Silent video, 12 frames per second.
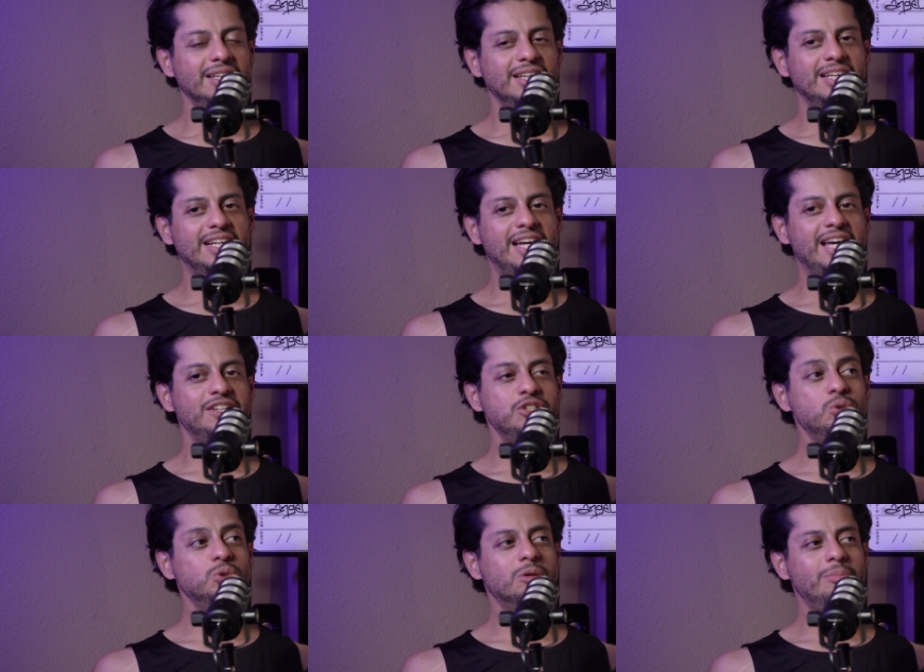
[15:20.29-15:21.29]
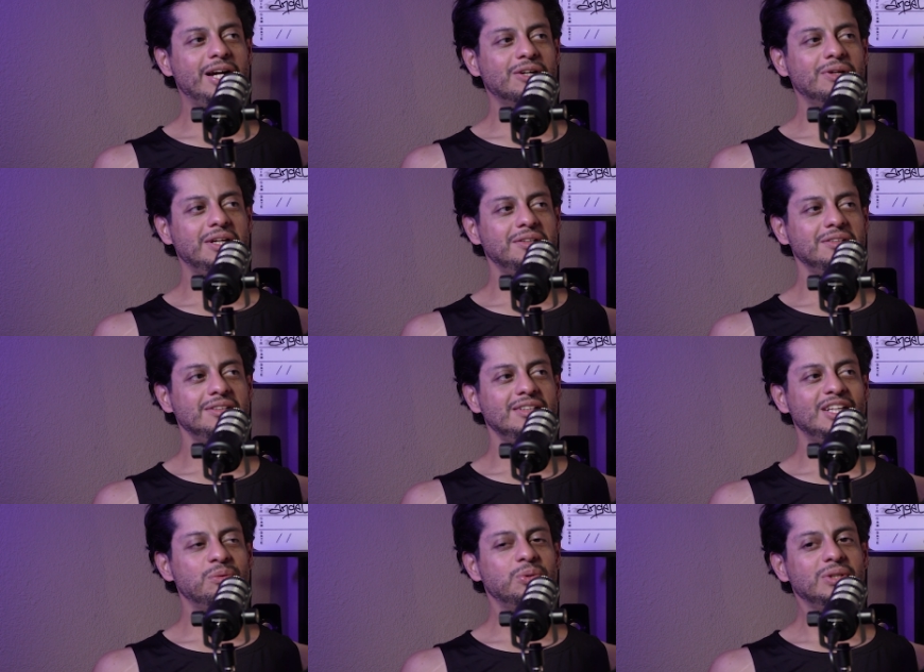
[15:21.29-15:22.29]
and I had a judo background,
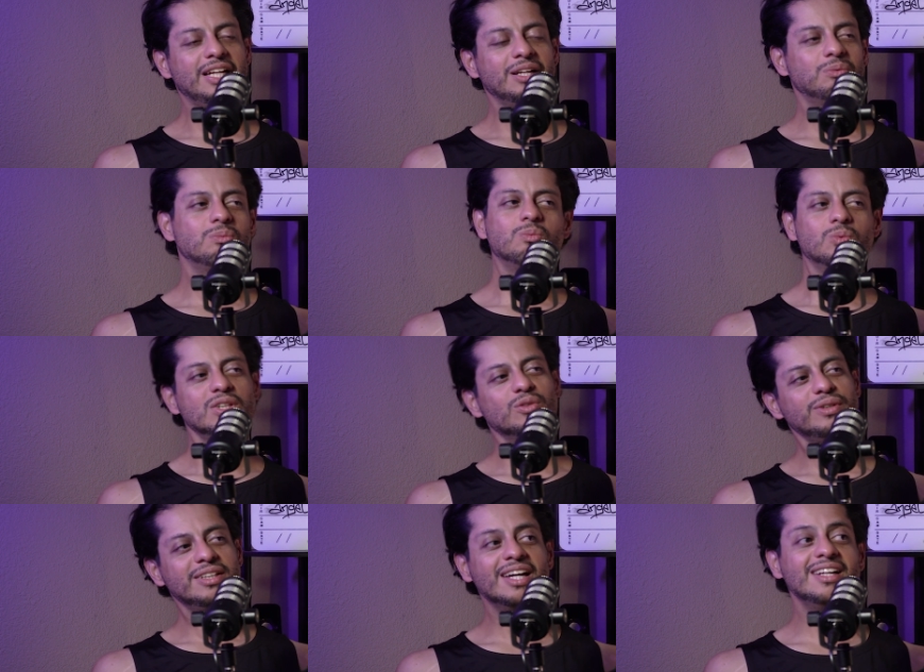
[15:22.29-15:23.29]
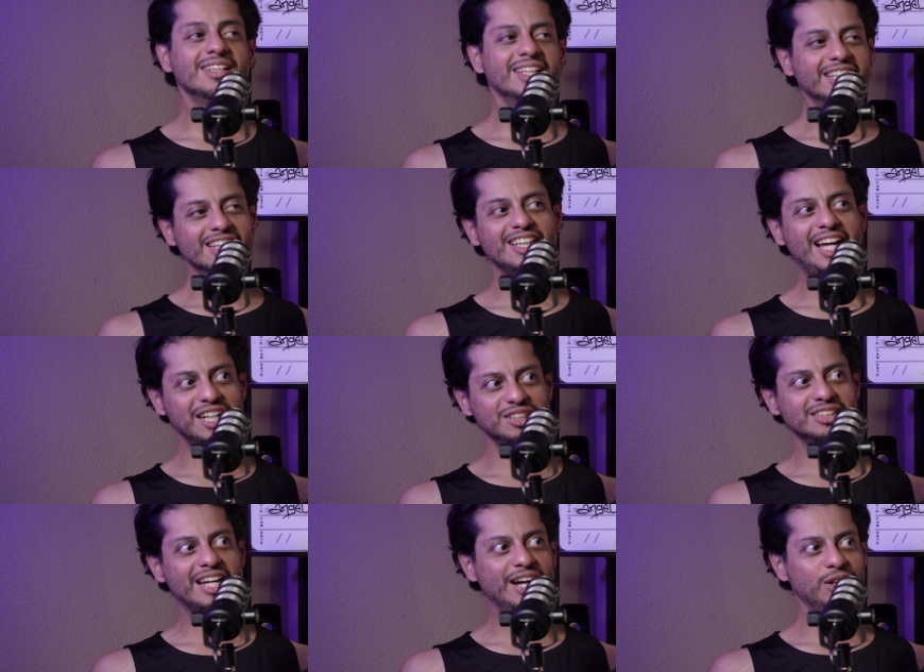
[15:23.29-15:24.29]
and we were like, what if we kind of like clash
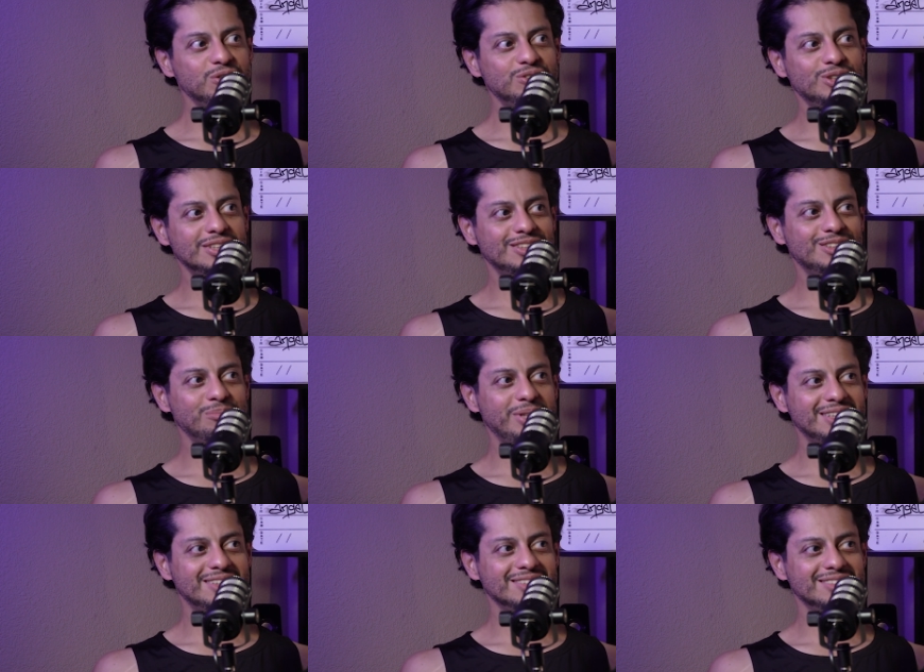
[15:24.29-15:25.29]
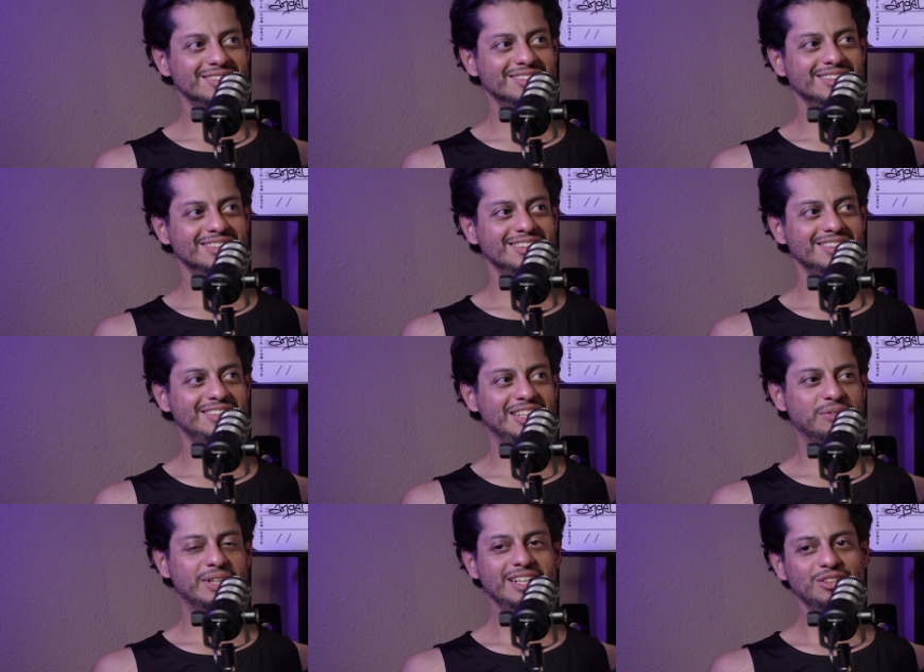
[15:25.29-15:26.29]
styles to make this
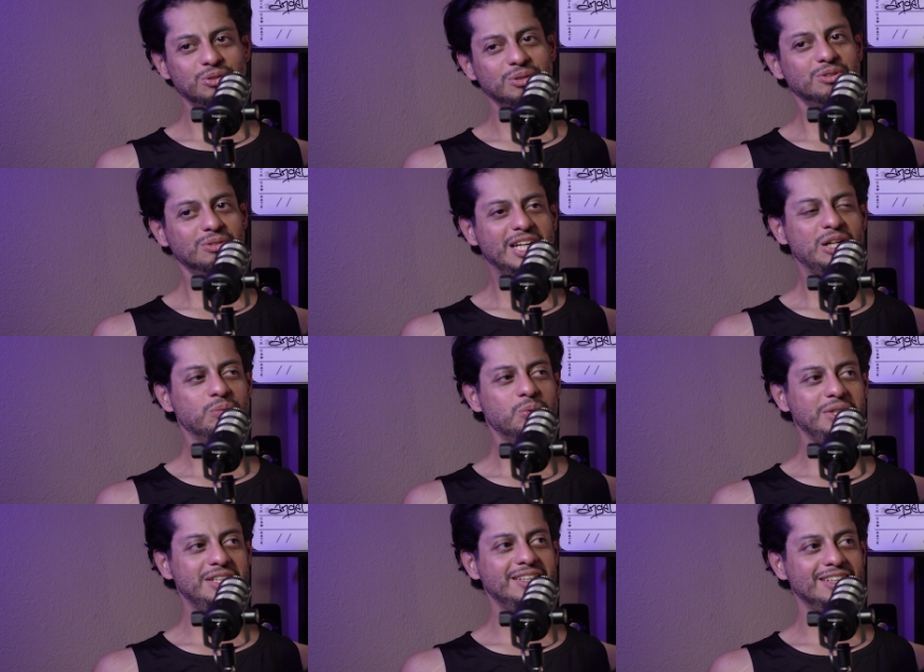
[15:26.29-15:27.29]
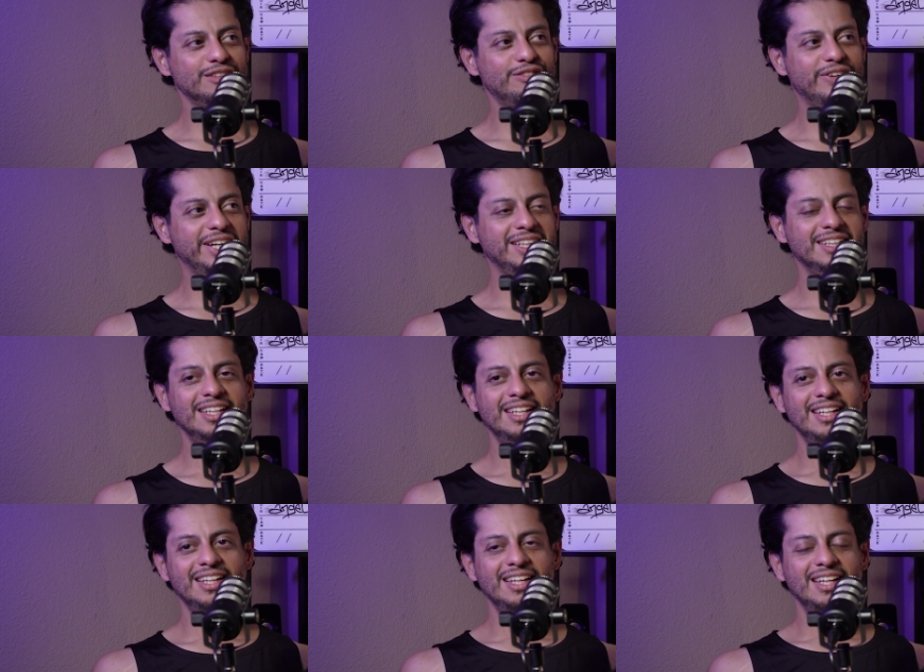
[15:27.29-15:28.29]
thing, right? So it's kind of what we did in the fight,
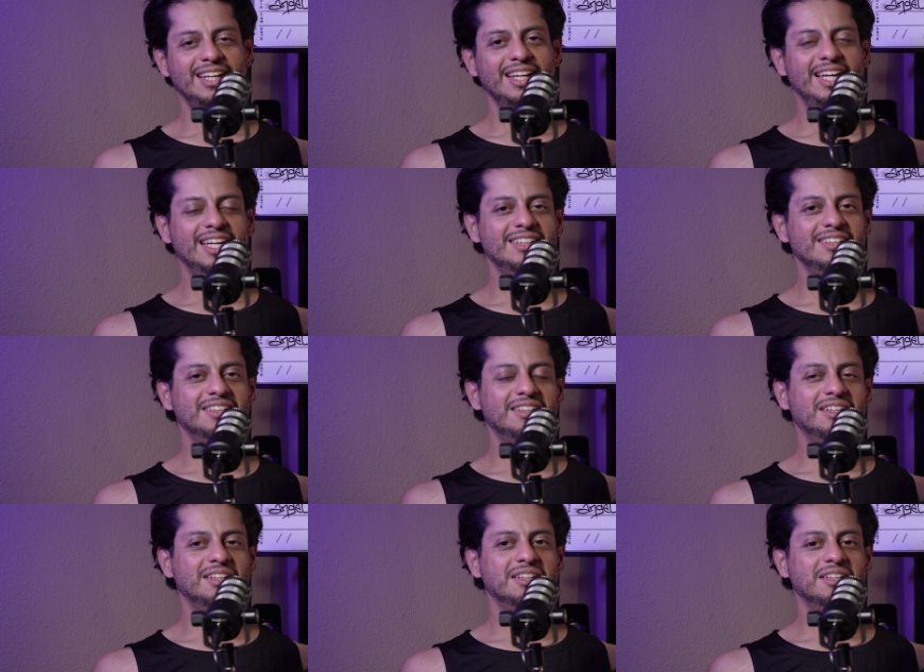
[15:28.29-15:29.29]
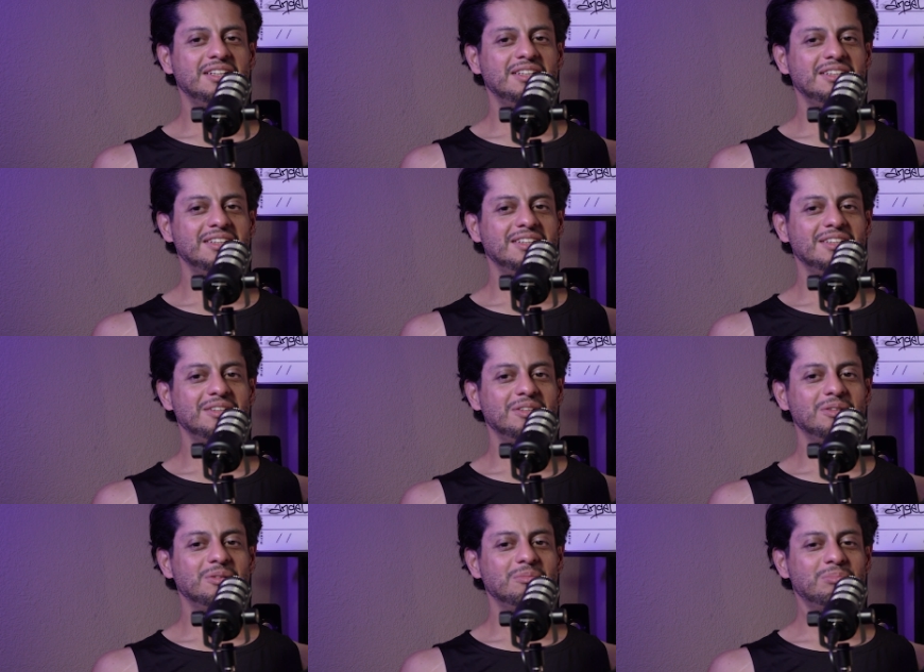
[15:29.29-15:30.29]
and
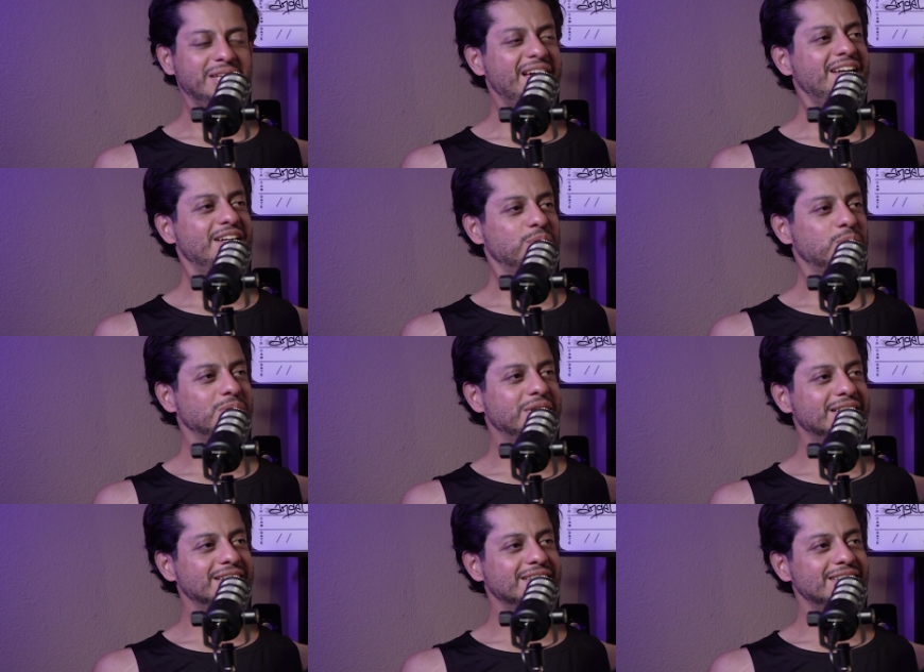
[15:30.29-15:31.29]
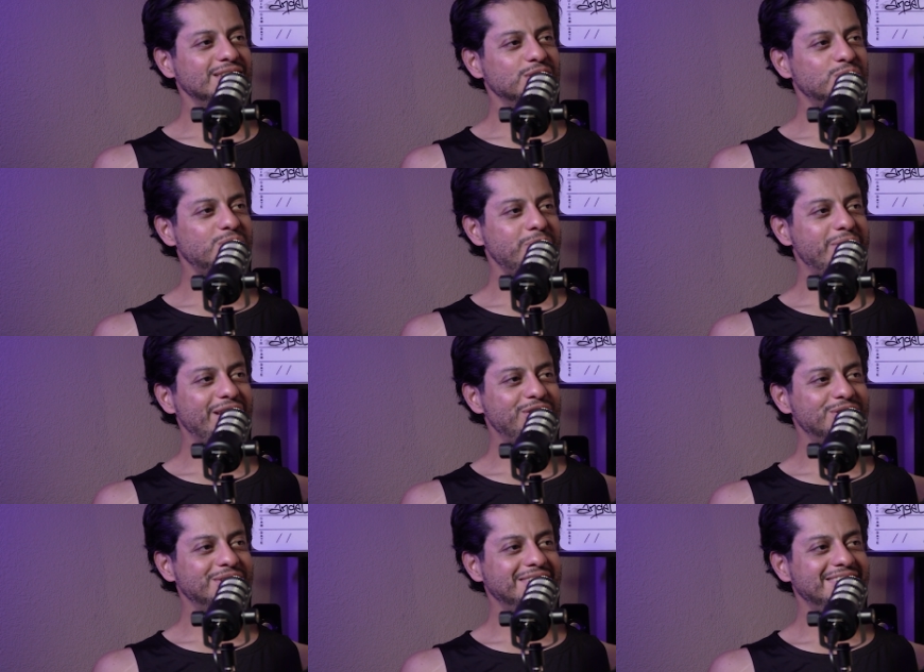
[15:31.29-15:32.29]
but yeah, I wrote like a little
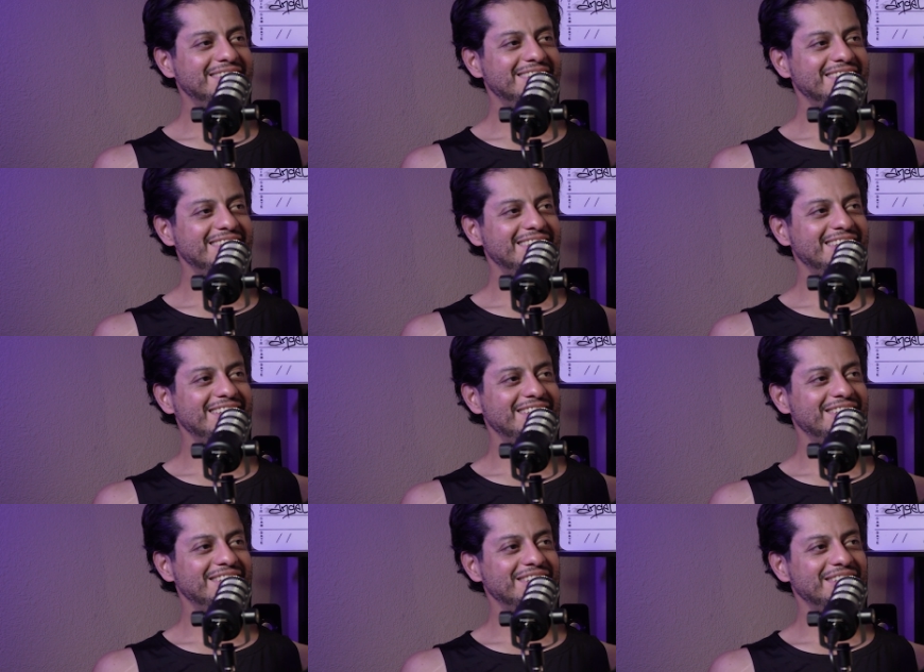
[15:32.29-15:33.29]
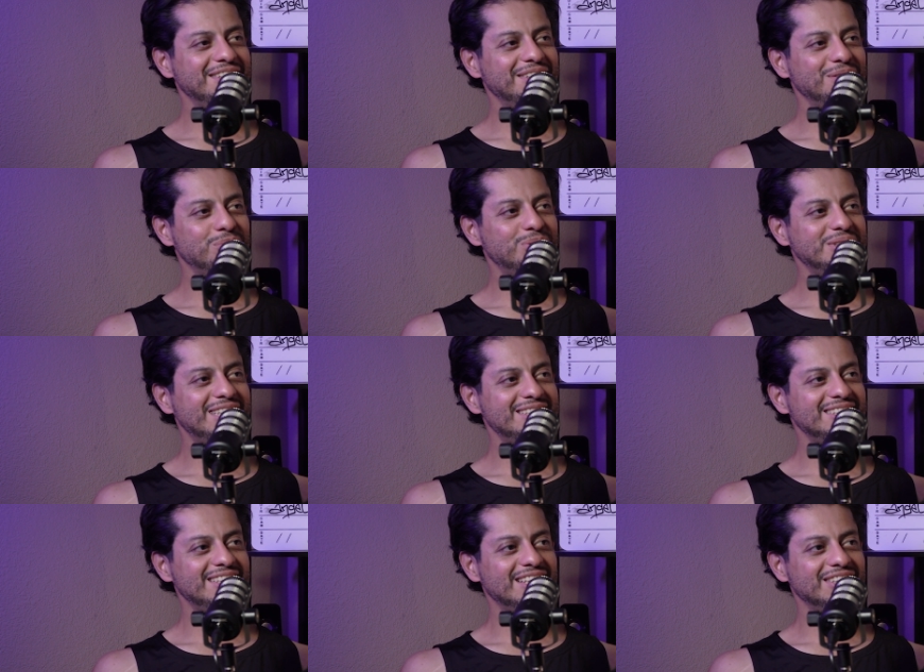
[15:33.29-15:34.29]
3-pager, and I put that together.